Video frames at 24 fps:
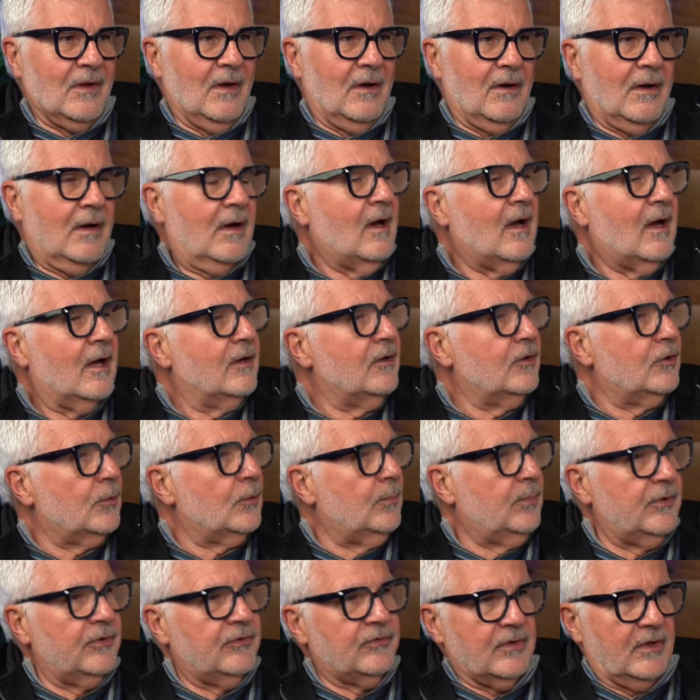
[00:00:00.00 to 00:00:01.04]

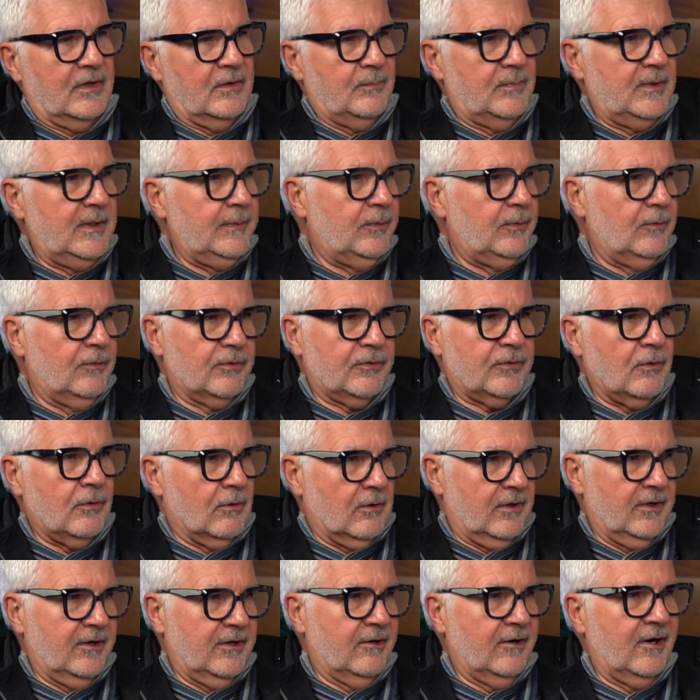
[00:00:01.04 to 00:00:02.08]
100% of people with
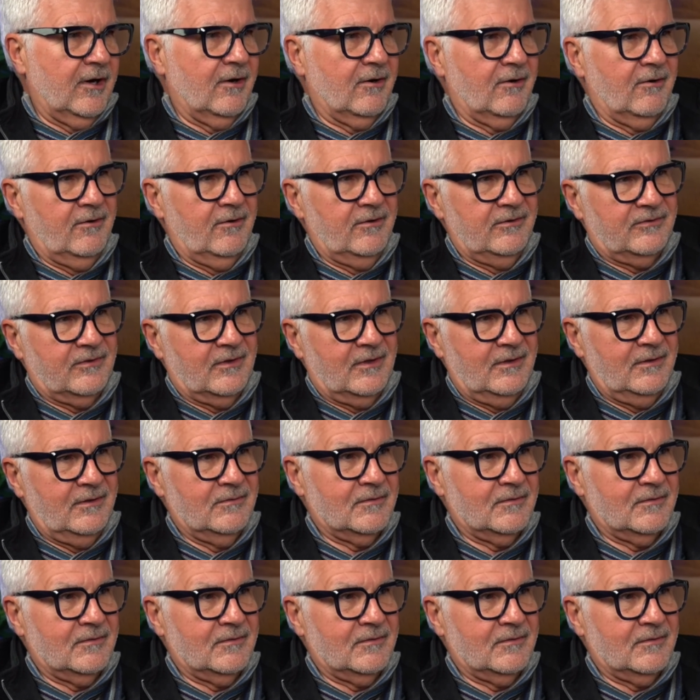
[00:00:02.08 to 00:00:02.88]
coronary artery disease